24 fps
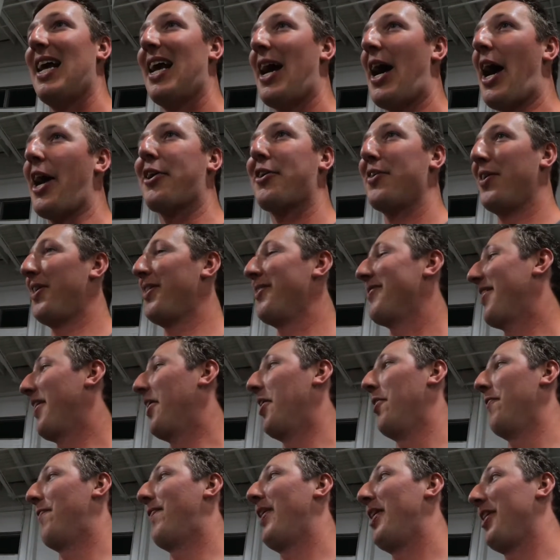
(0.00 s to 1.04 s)
I couldn't
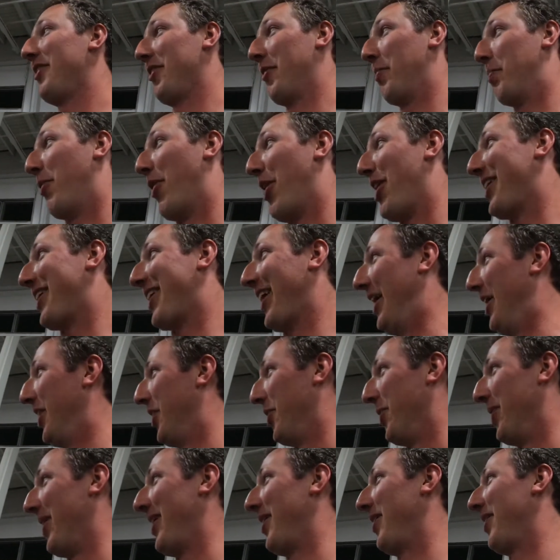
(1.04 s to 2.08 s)
tell if hitting the brake
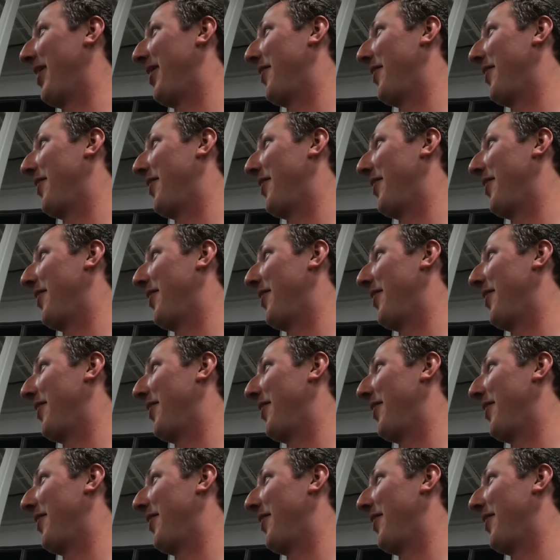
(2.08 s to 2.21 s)
into it,